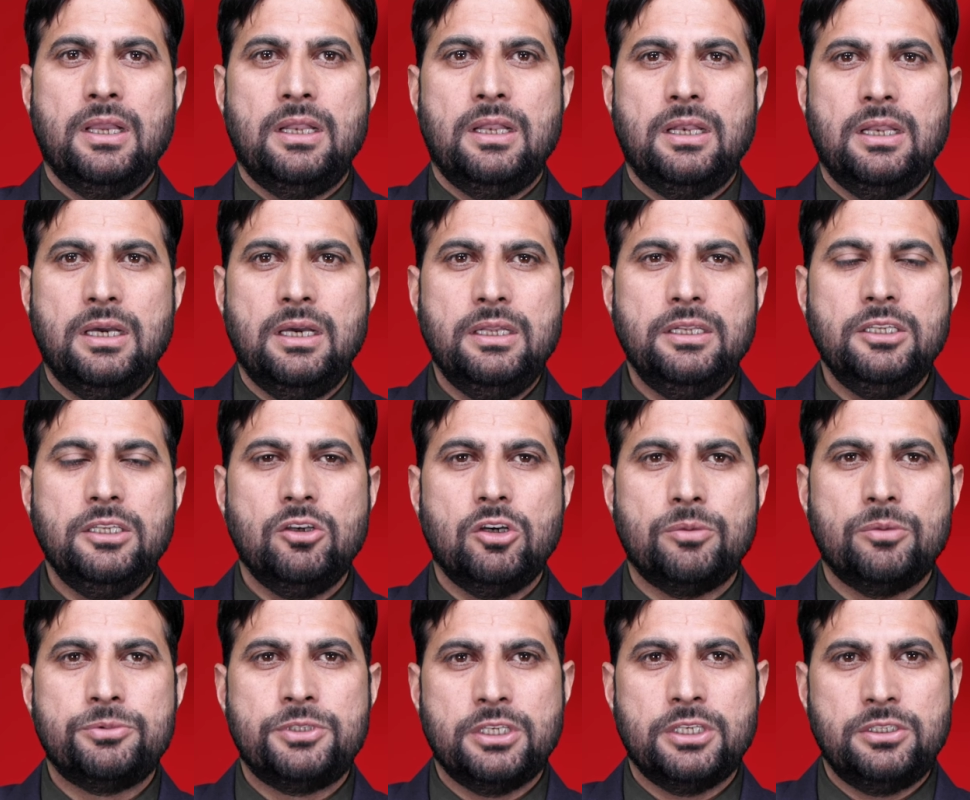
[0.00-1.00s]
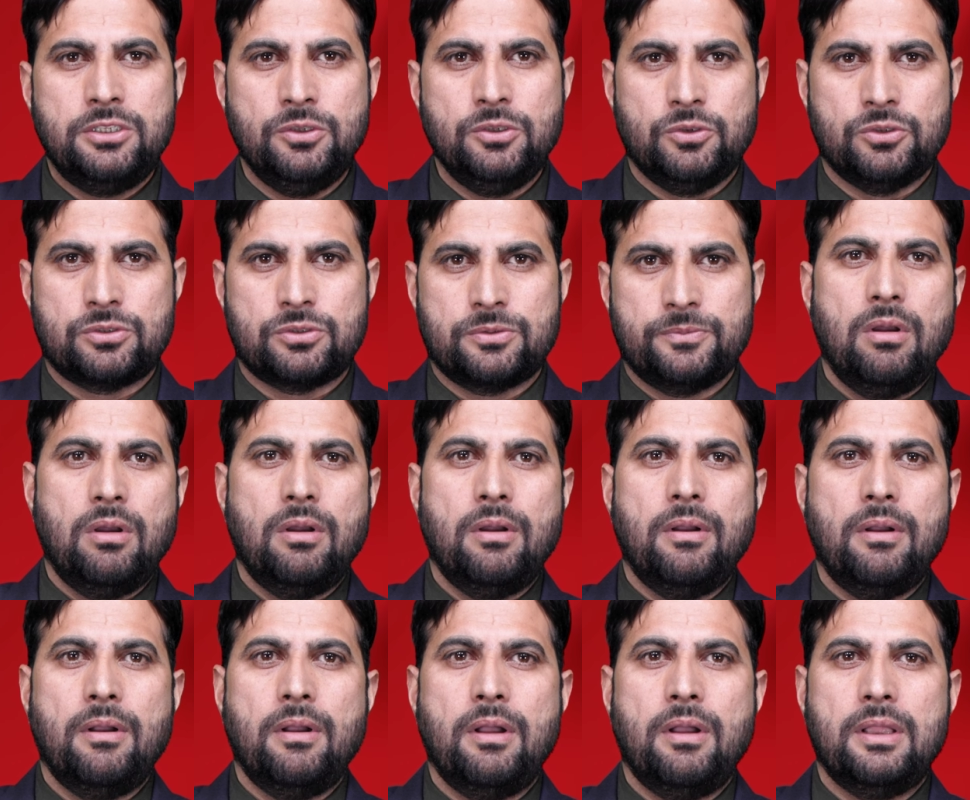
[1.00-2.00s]
Learning Objectives.
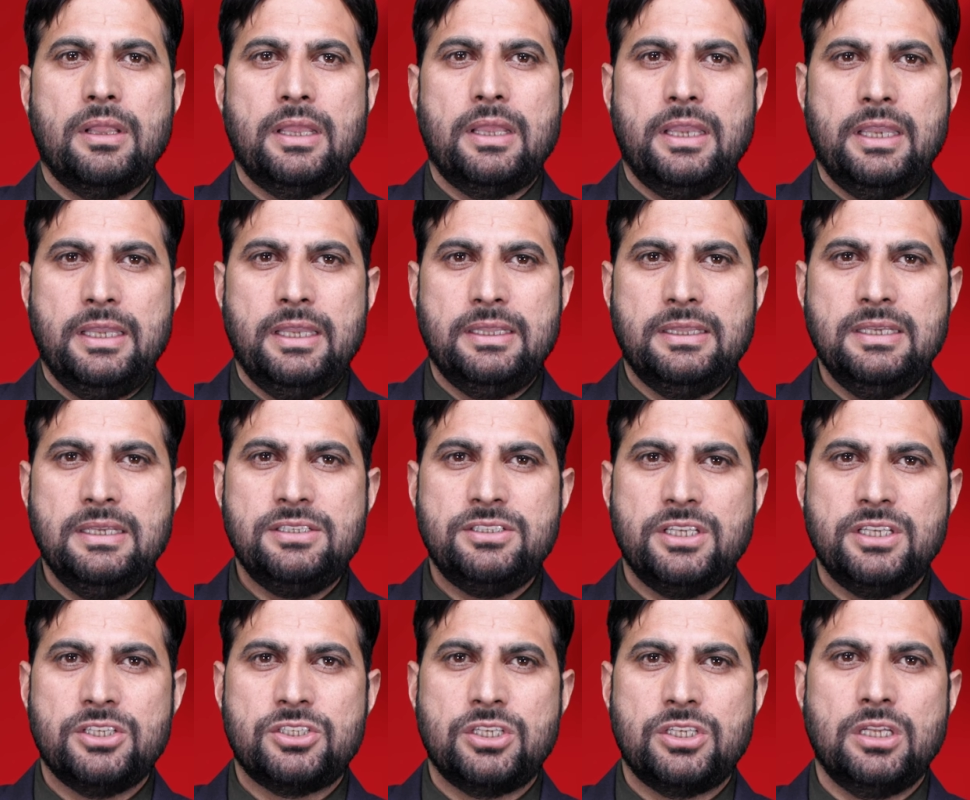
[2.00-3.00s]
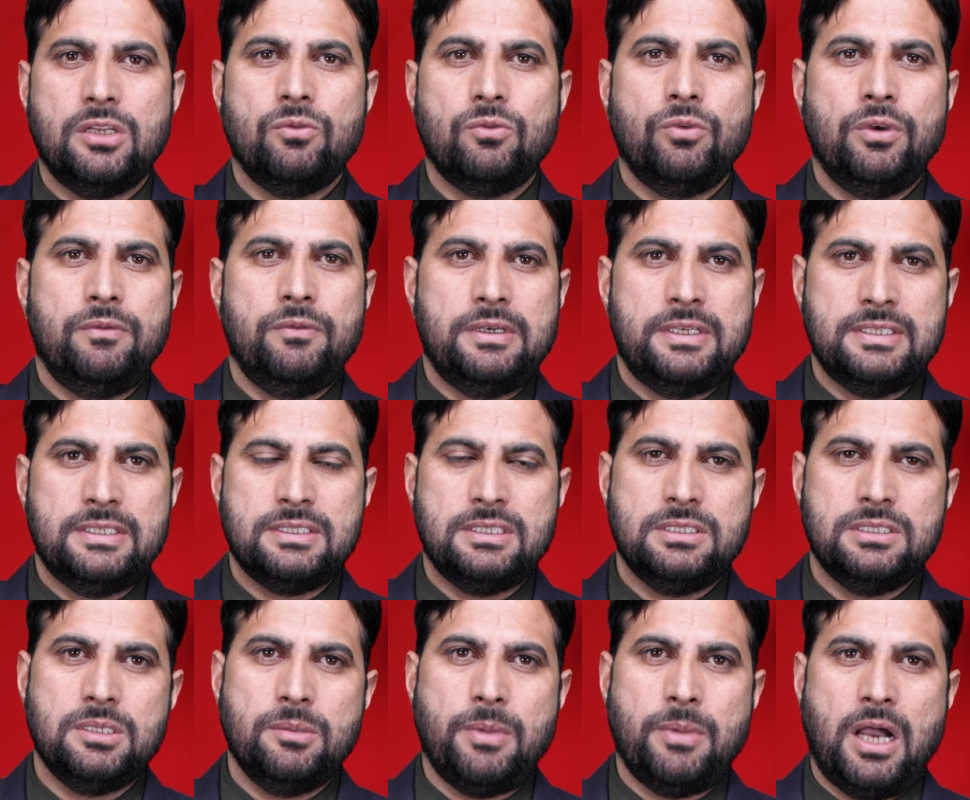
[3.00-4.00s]
In this session, we will
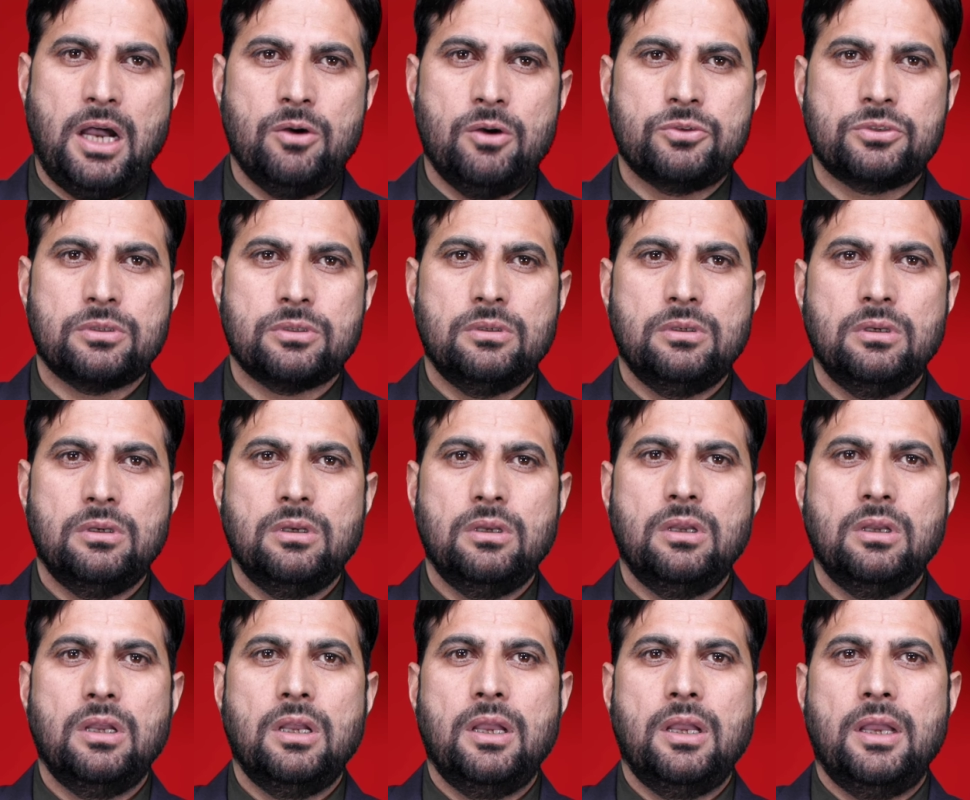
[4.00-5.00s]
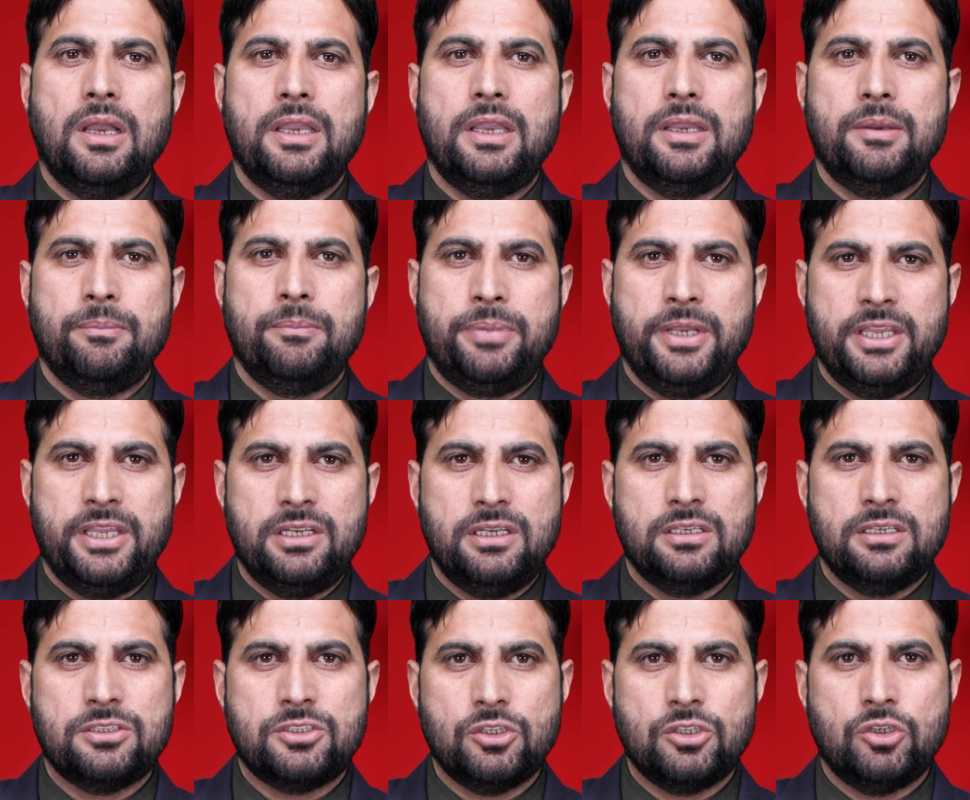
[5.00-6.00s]
discuss about
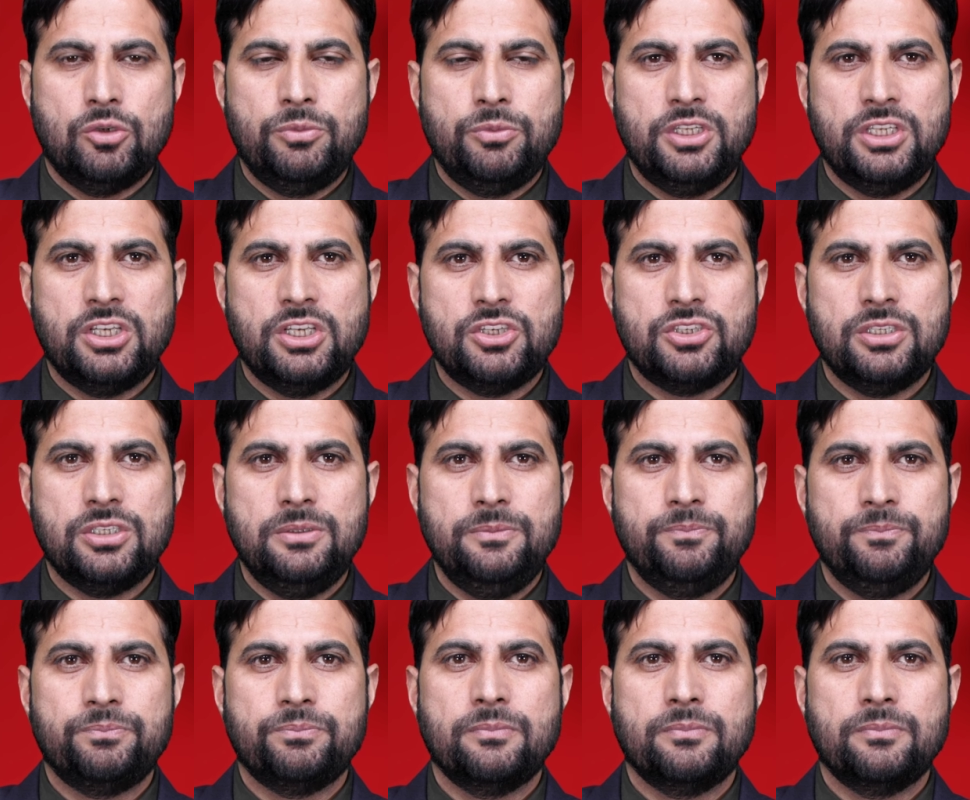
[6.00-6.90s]
barriers to communication,